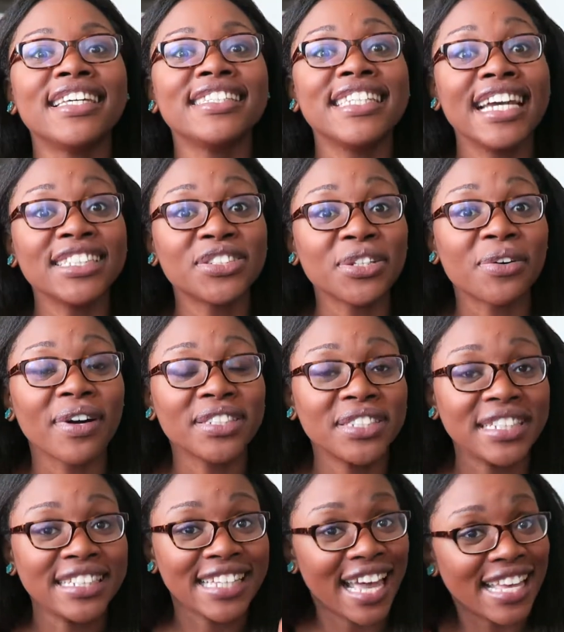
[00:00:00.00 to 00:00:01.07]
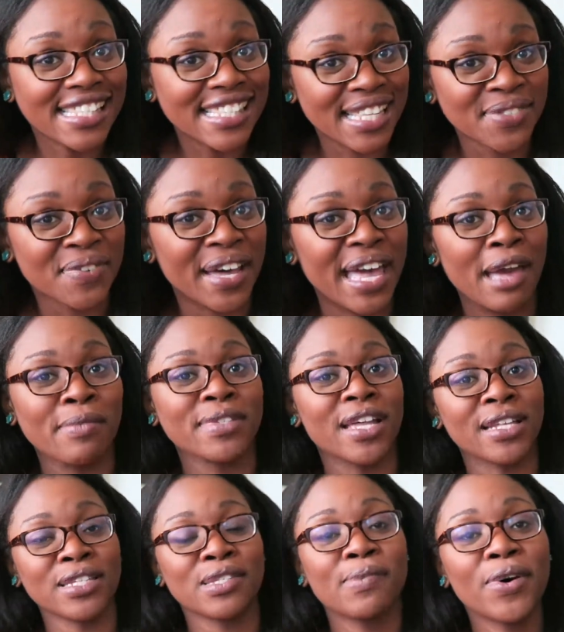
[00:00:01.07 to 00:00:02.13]
to answer your question, yes, that's what
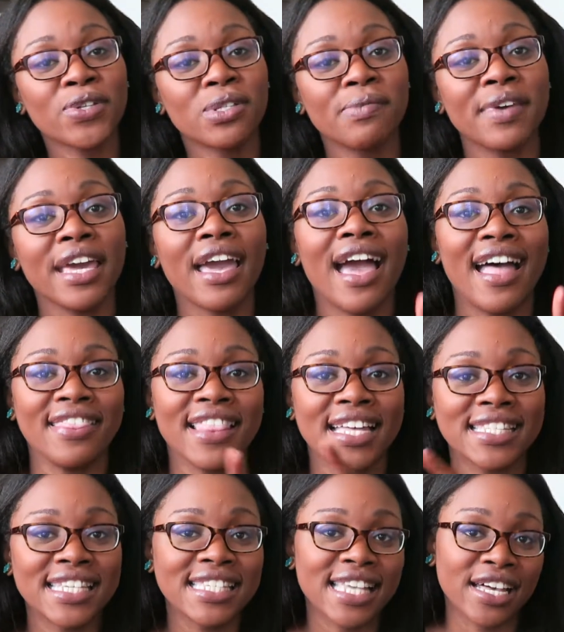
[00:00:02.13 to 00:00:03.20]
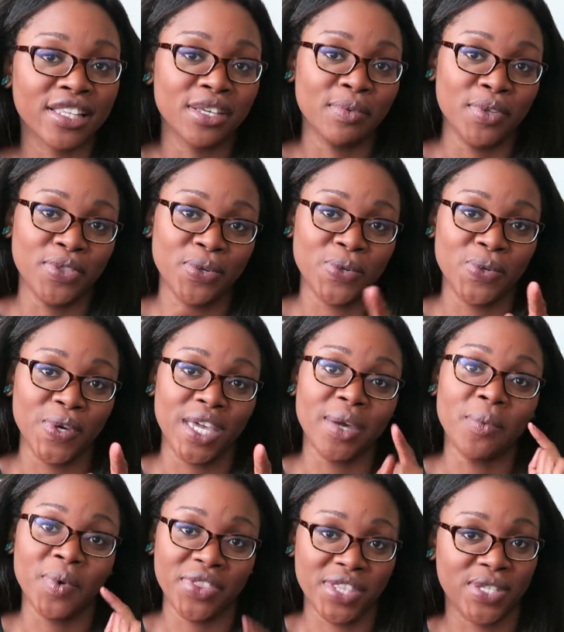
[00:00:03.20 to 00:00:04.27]
Amazon is supposed to be, and that's exactly what they're
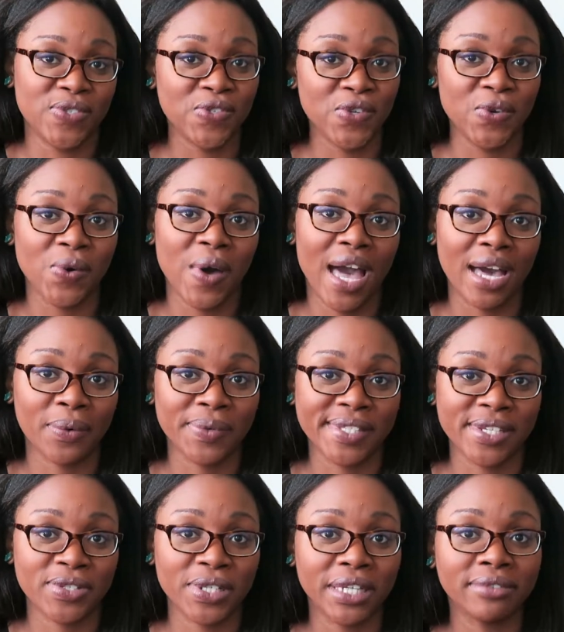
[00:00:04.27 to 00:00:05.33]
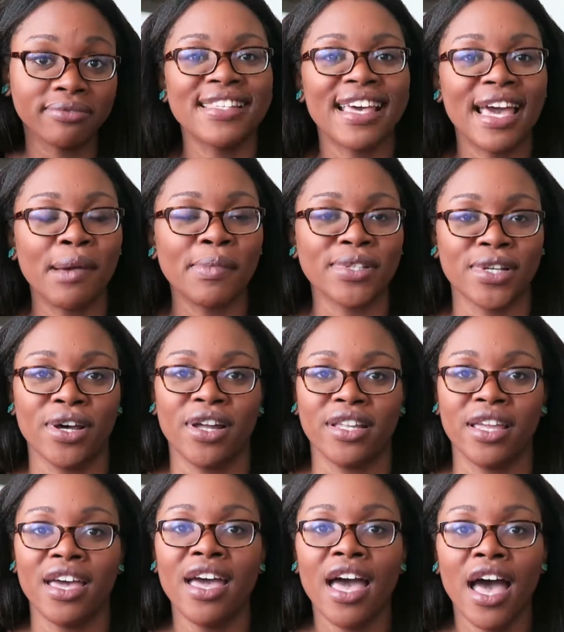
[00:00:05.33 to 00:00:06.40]
doing with this new acquisition.
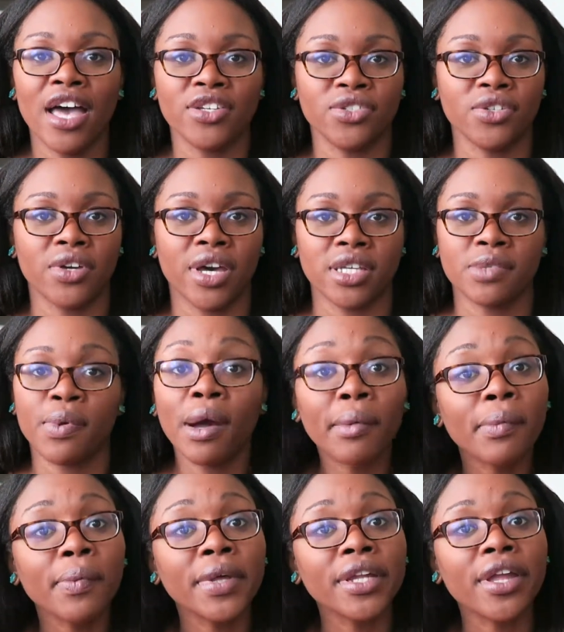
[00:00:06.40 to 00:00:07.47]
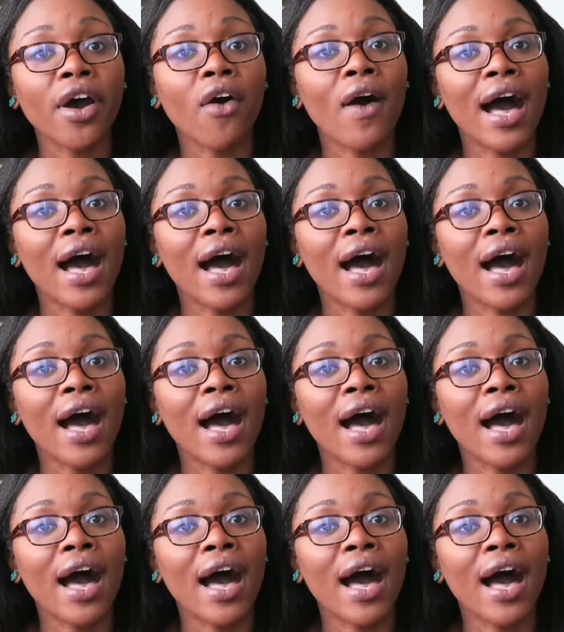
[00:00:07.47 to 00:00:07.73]
Amazon, as you guys probably know,